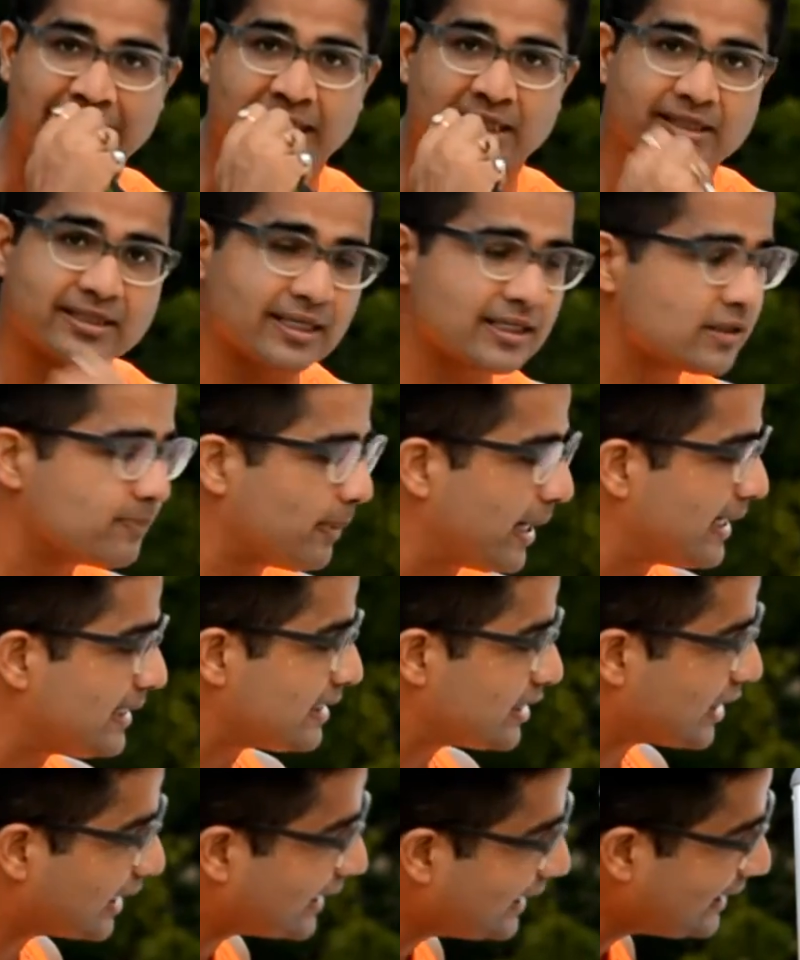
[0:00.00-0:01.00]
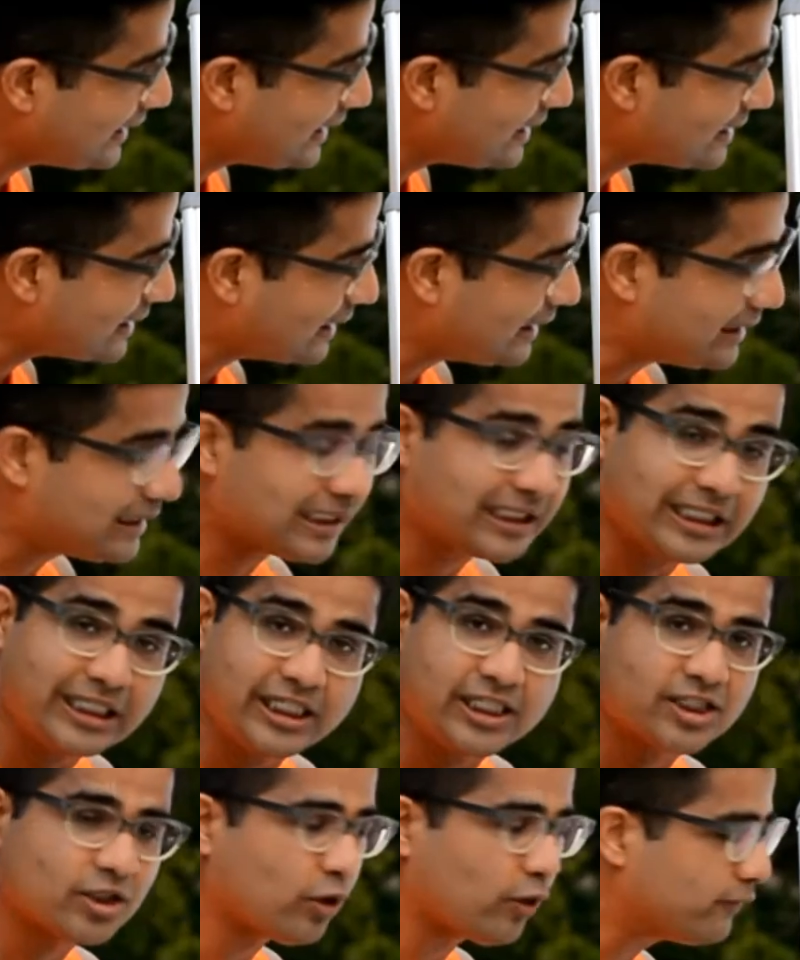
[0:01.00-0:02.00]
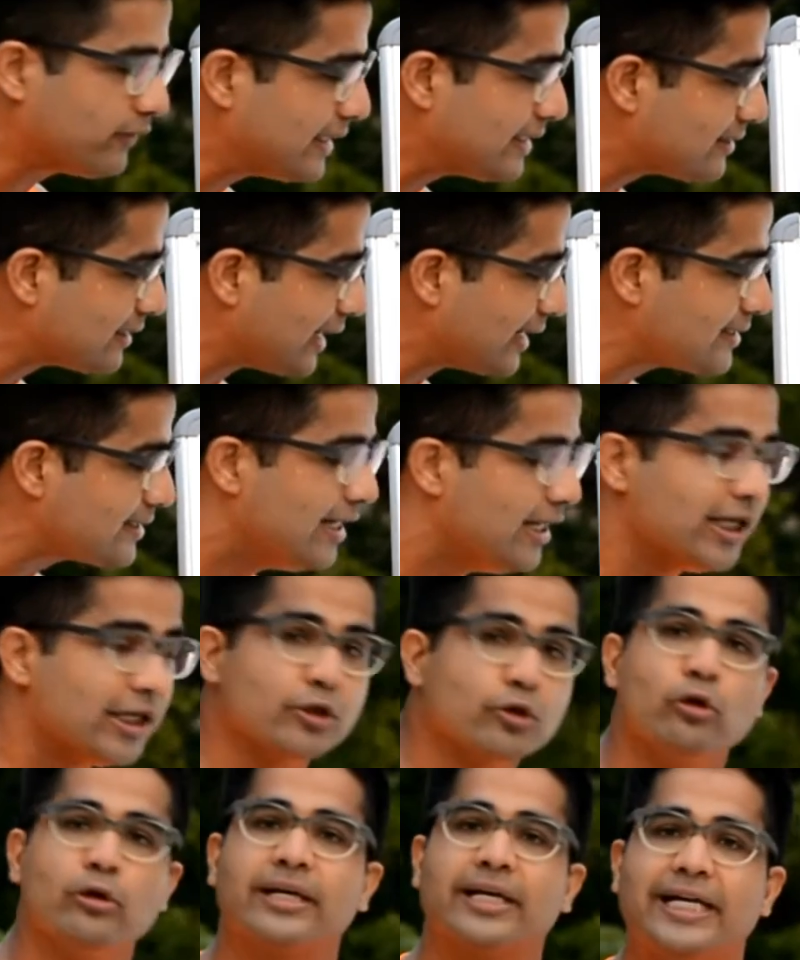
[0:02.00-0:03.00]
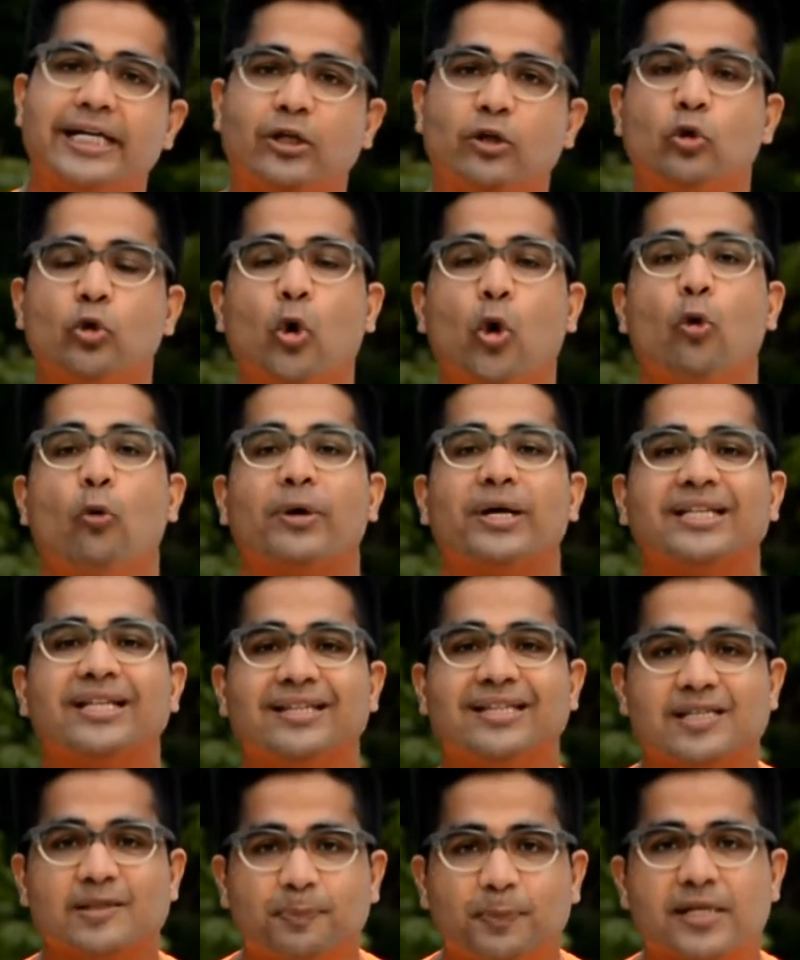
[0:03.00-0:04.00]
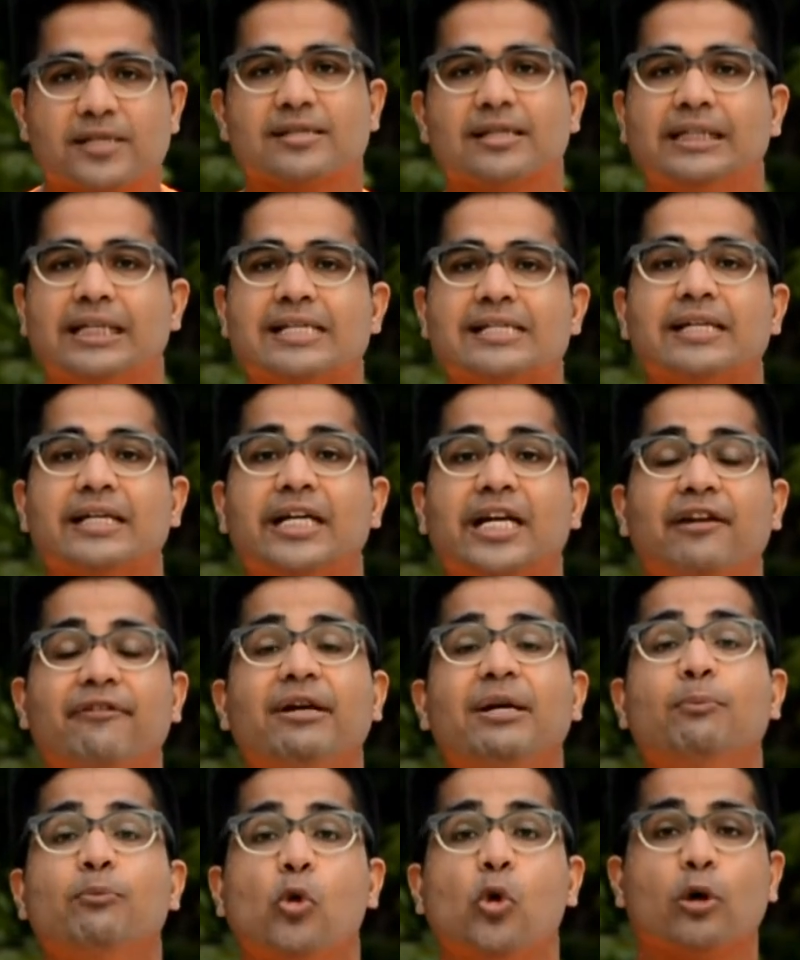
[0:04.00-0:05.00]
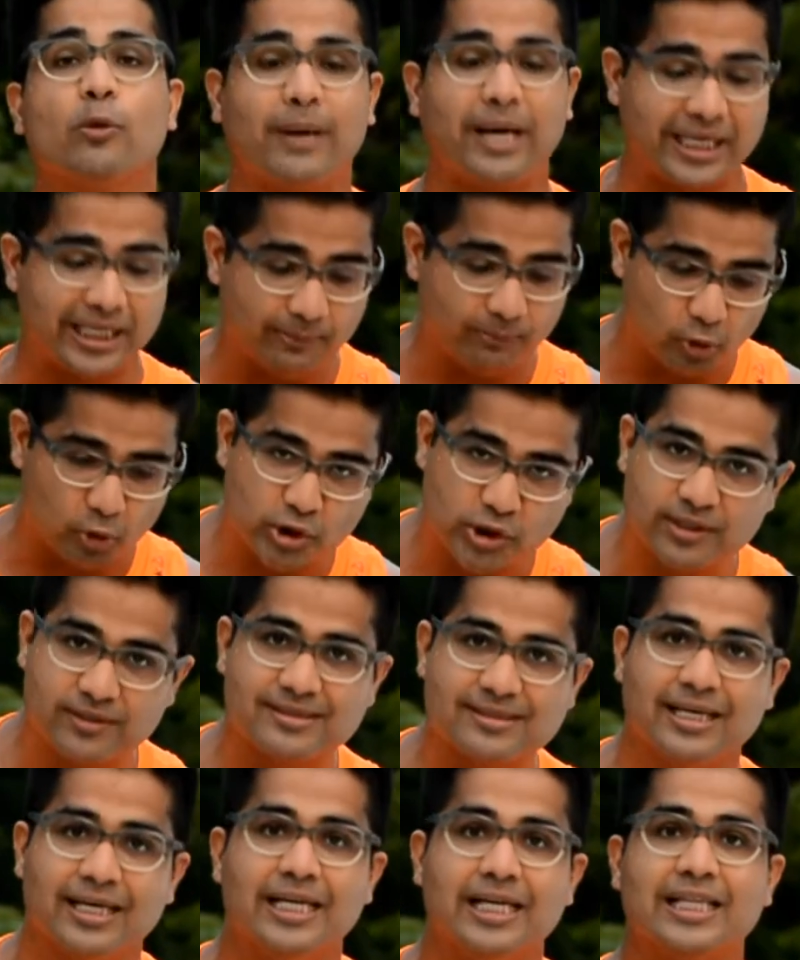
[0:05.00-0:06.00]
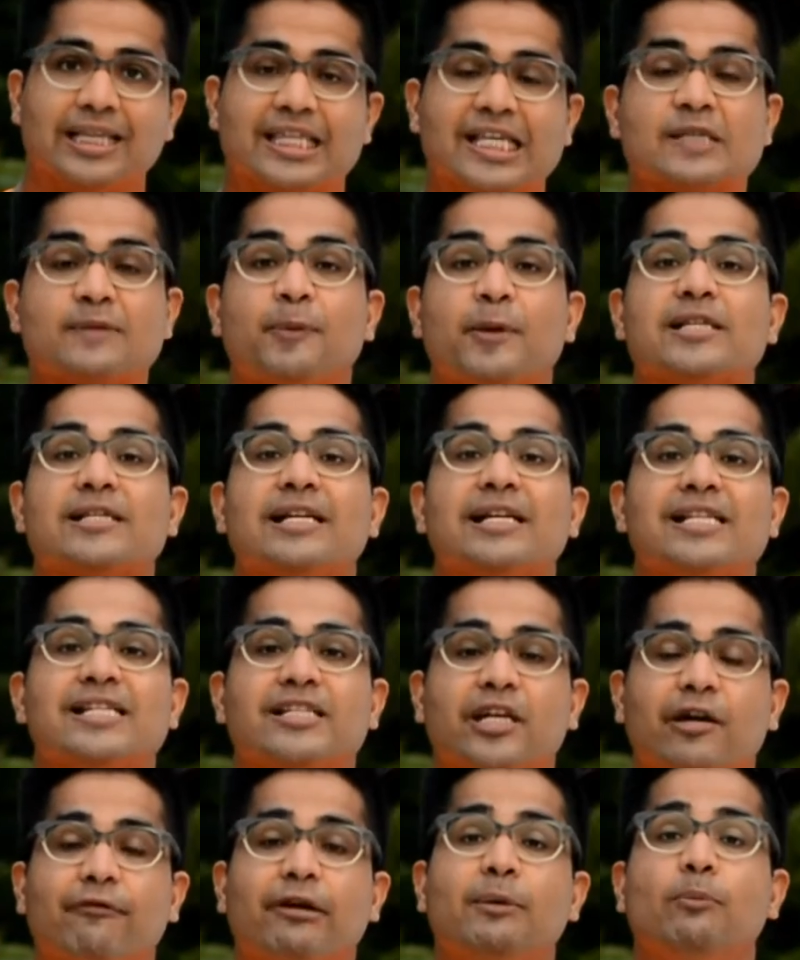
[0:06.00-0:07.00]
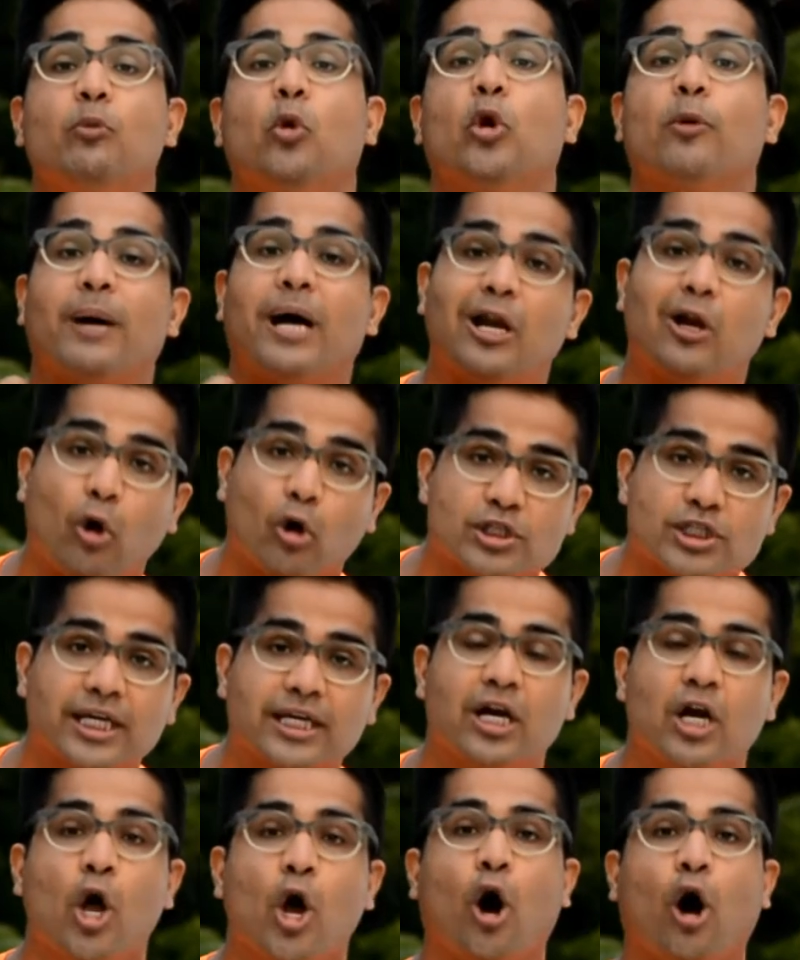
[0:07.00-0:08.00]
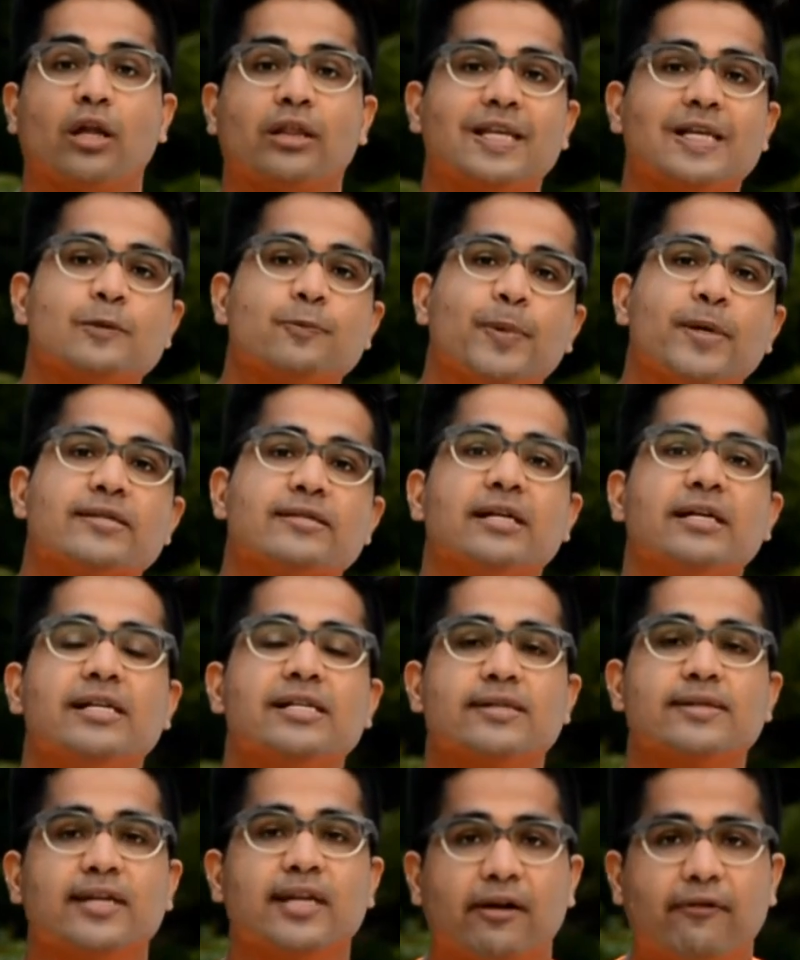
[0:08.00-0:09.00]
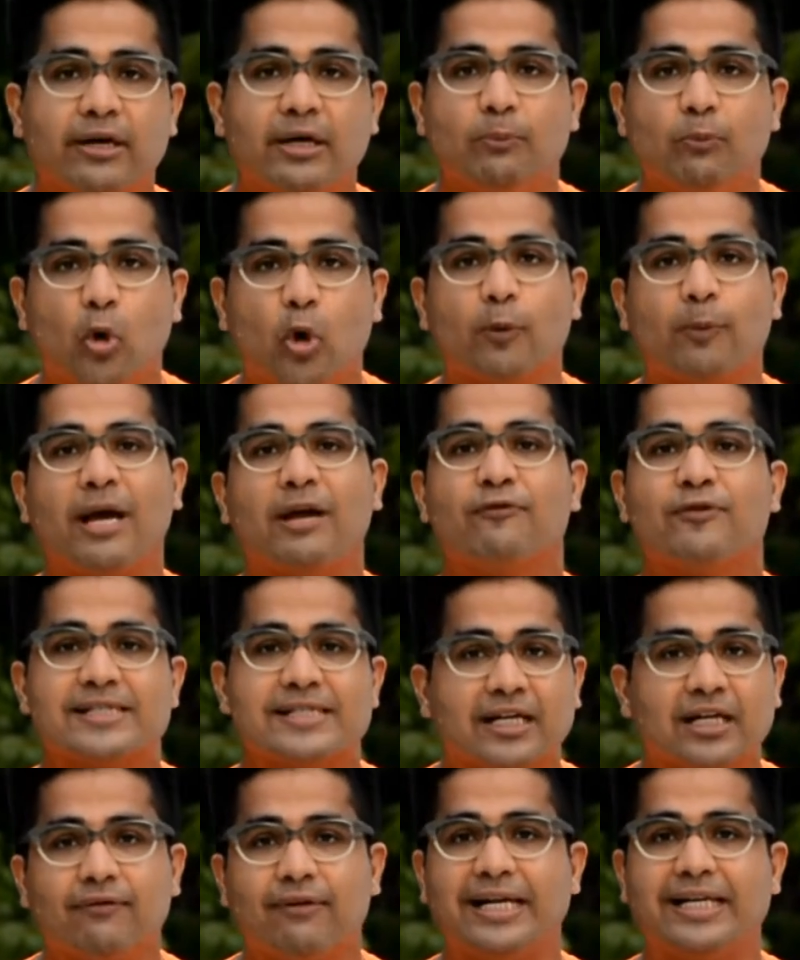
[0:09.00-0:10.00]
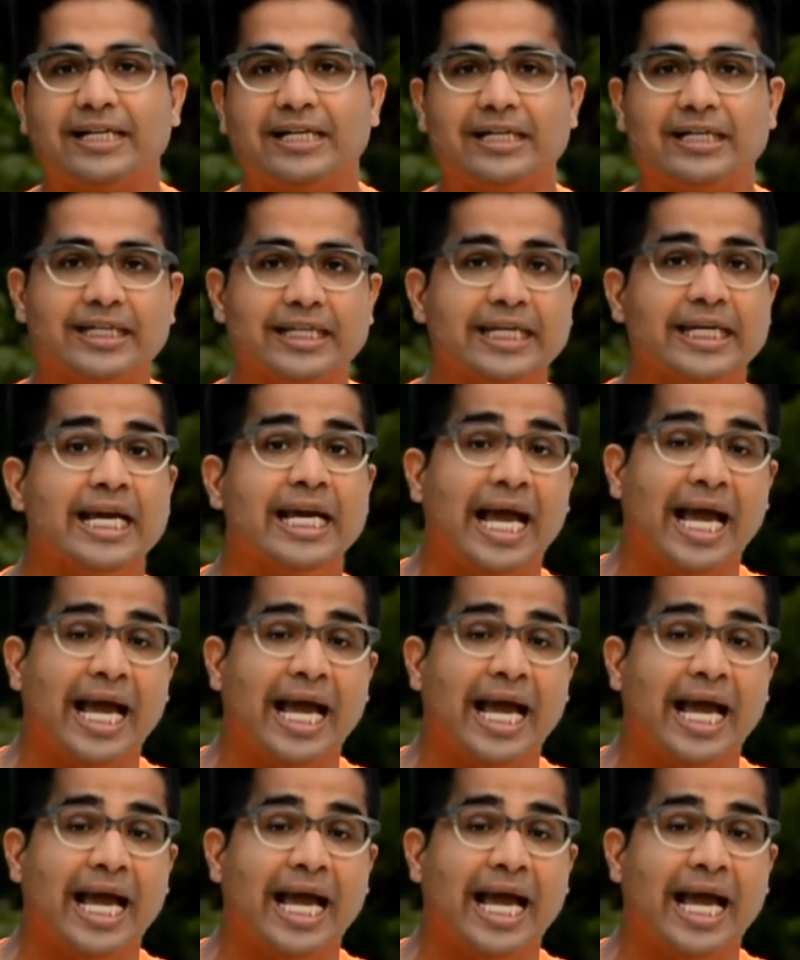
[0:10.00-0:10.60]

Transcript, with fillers: Just by checking the condition of these lines, you'll get to know whether this person is driven more by emotions, this person is driven more by logic, or this person is driven more by physical vitality.